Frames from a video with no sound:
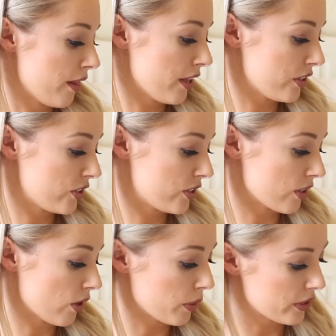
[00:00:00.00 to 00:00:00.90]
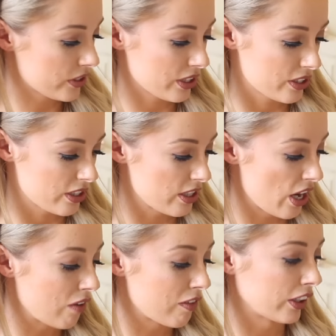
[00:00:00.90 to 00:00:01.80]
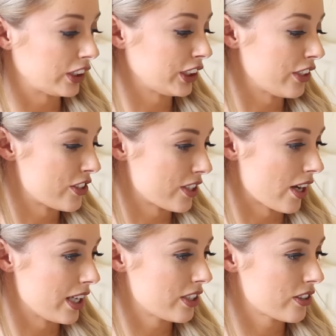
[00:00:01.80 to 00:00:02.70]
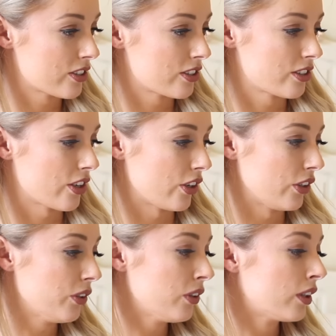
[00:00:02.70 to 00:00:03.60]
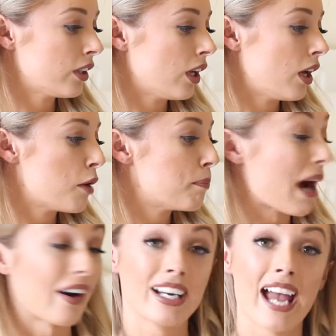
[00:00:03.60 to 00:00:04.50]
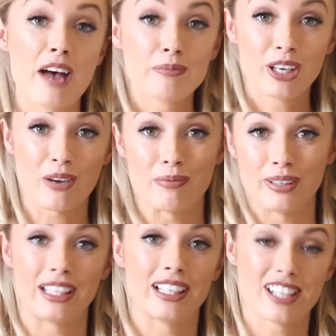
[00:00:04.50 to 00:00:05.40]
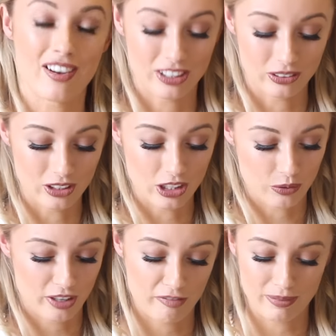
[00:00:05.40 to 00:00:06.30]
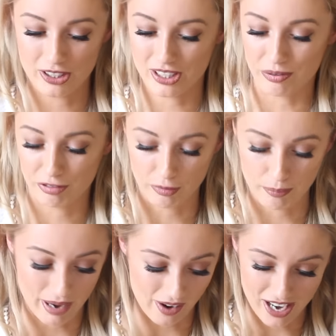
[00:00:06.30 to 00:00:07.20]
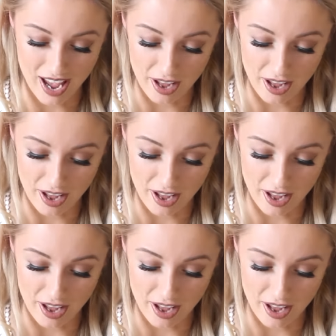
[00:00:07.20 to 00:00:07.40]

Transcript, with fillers: it says there's nail varnish inside. So, Barry M company. Let's have a little look what I've been sent from Barry